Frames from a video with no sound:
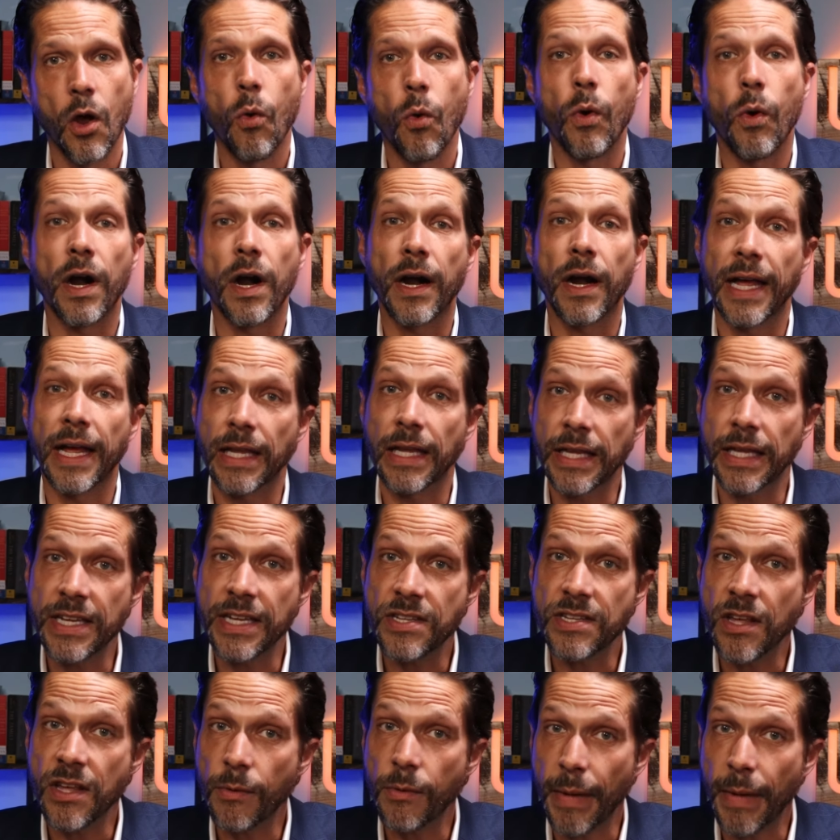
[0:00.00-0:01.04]
where at
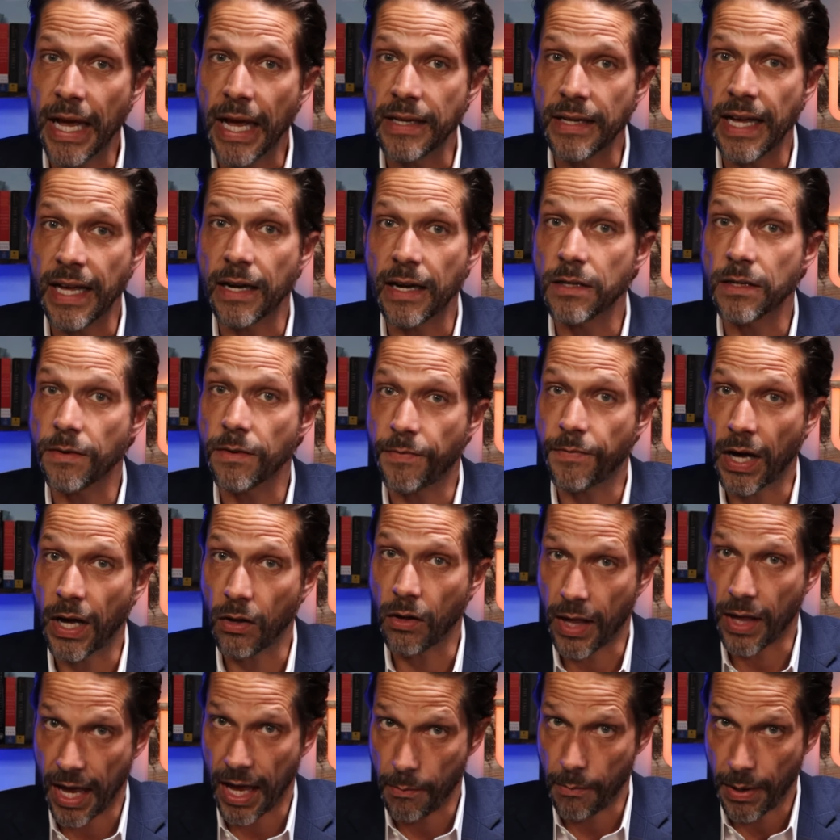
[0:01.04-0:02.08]
least they're mandated to
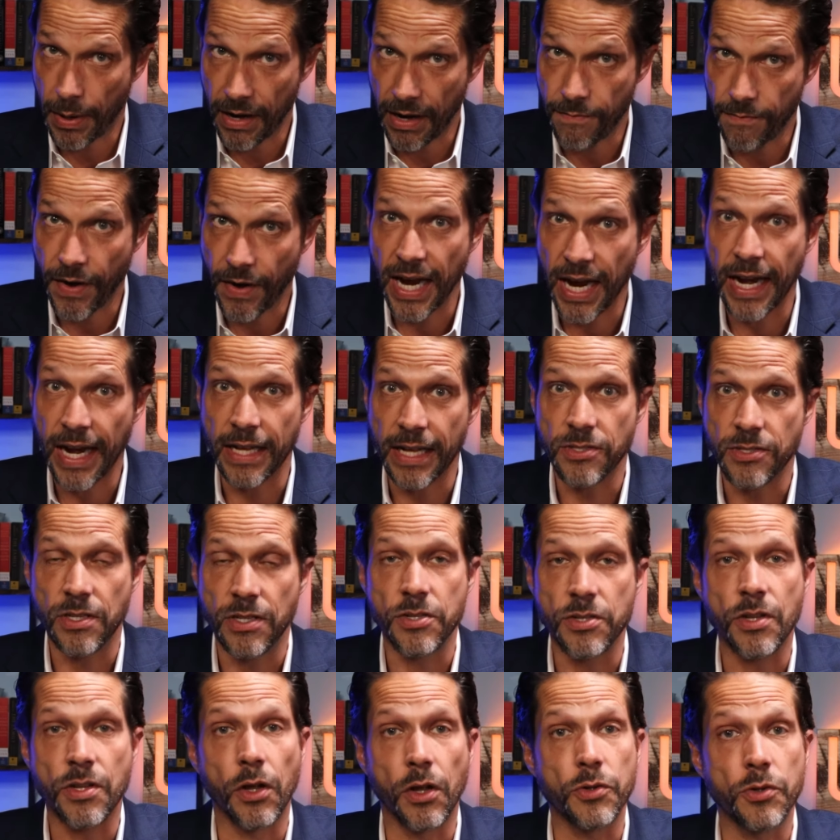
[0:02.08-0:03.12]
file campaign finance
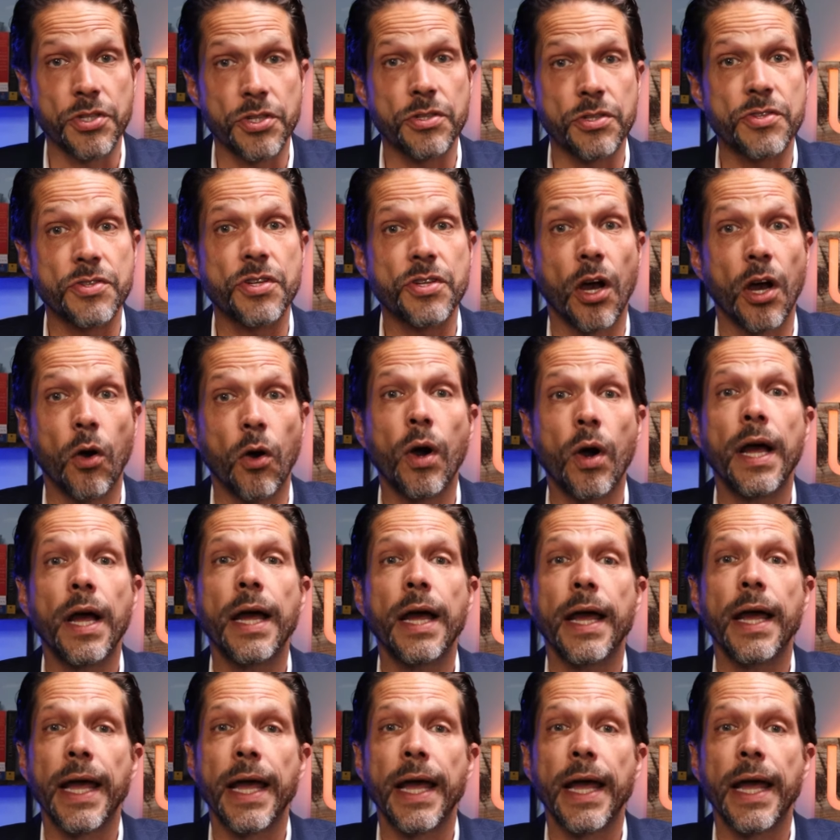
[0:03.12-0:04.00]
disclosures, so